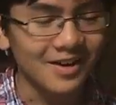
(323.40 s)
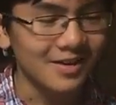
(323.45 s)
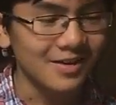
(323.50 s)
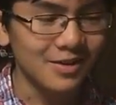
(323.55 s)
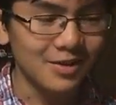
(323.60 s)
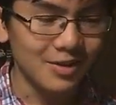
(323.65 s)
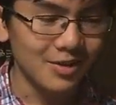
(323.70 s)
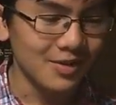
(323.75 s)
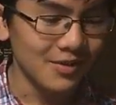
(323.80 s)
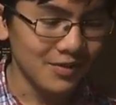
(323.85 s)

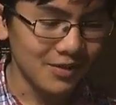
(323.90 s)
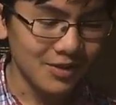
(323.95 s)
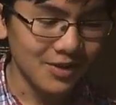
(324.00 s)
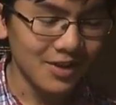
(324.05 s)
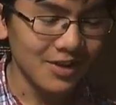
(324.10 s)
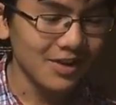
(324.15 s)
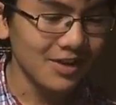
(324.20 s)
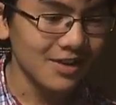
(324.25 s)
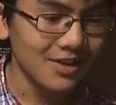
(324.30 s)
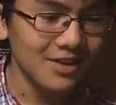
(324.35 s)
So if you're
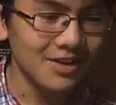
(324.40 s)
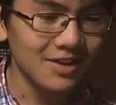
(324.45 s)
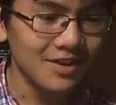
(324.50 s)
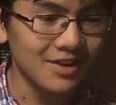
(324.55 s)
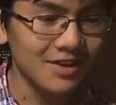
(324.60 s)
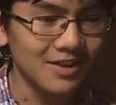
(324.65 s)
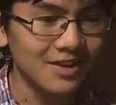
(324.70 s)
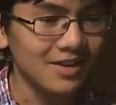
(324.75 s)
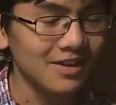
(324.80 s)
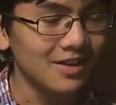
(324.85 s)
like in
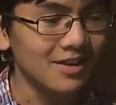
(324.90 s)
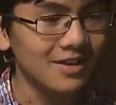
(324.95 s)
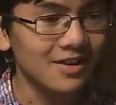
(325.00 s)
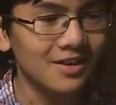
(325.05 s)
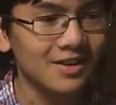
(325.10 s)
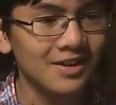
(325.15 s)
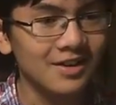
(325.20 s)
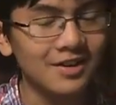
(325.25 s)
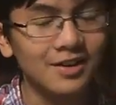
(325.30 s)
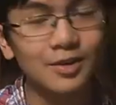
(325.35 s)
the
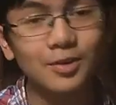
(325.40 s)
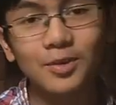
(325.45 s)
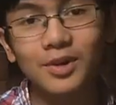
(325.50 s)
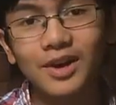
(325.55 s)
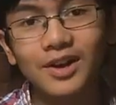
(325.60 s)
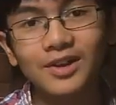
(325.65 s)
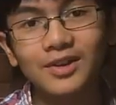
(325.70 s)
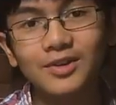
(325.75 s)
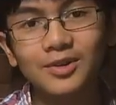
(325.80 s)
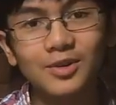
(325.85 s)

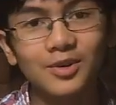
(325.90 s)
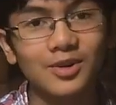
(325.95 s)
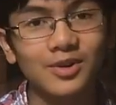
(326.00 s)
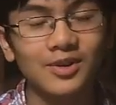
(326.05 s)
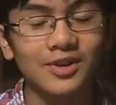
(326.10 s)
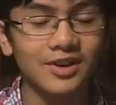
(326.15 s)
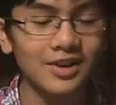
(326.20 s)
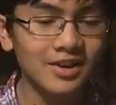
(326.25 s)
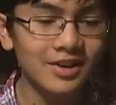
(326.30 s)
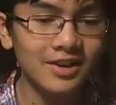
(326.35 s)
US or
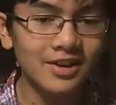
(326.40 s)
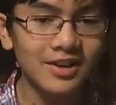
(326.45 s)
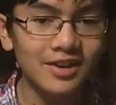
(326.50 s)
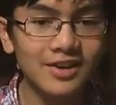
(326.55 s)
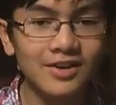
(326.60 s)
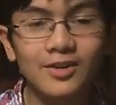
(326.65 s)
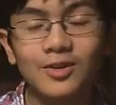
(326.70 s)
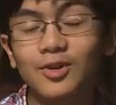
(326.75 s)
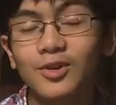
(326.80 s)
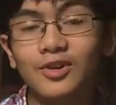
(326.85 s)
in
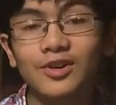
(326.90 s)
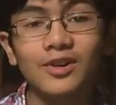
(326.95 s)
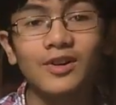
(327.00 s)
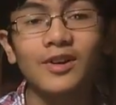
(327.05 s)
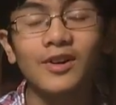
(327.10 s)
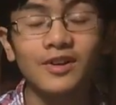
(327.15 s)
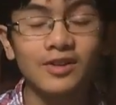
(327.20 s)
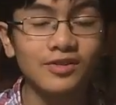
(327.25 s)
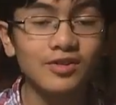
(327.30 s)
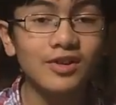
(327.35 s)
India or
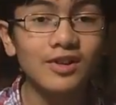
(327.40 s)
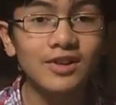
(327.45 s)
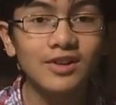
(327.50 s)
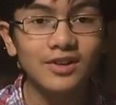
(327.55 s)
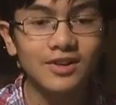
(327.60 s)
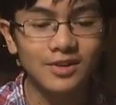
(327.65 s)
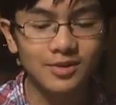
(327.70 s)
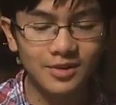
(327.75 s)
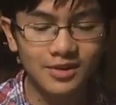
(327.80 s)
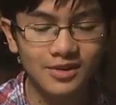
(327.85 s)

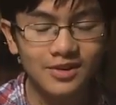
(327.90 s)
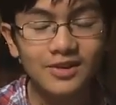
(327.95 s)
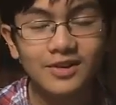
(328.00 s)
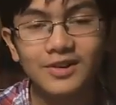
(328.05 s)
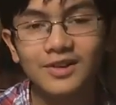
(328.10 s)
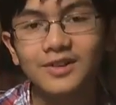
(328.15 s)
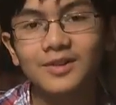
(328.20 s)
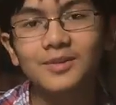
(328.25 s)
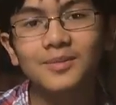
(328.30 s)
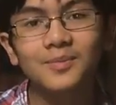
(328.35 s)
Australia, you can cook
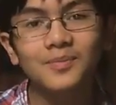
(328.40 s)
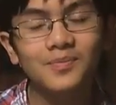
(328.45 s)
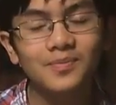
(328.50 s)
it.